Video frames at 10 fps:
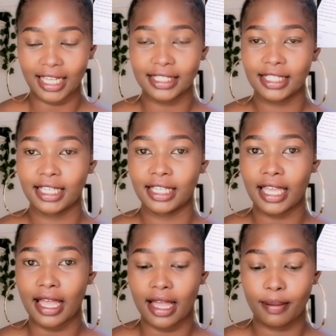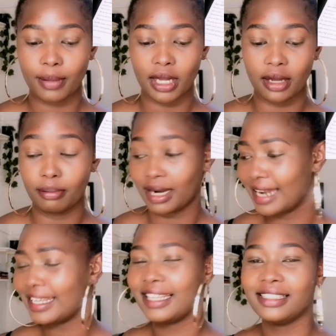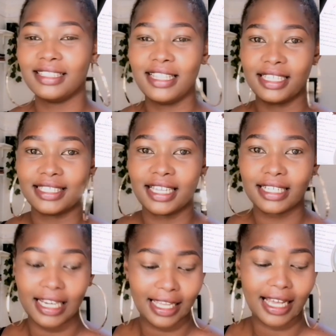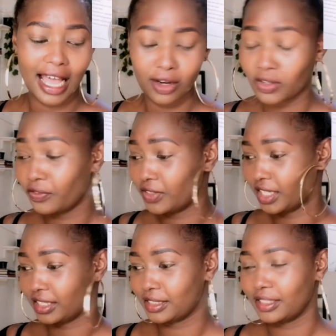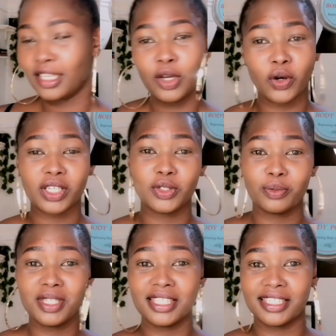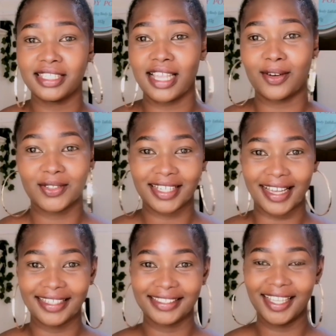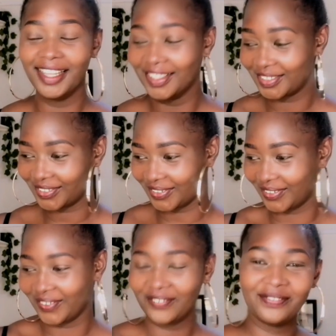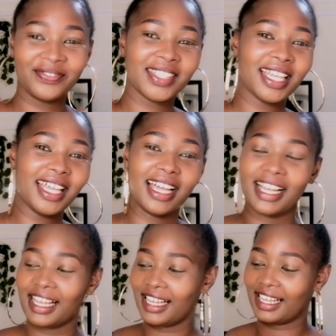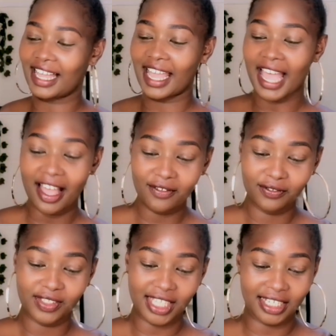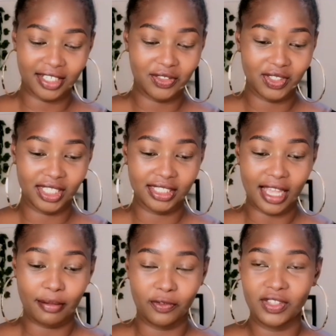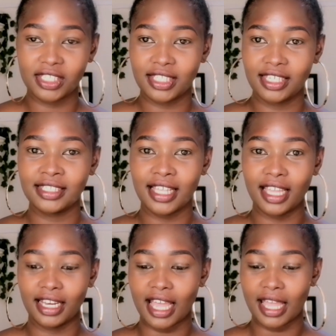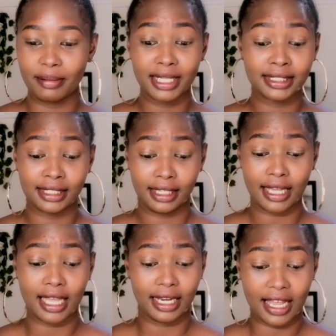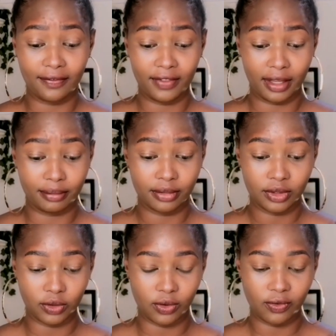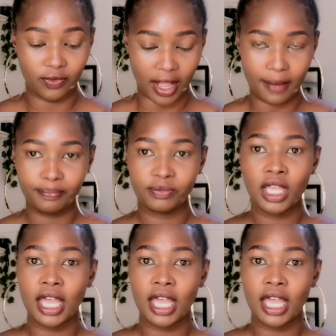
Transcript: like a skincare brand, and they send like a lot of things. Okay, to me this is a lot, guys. So I have started using some of these things, and I must say I love them so far.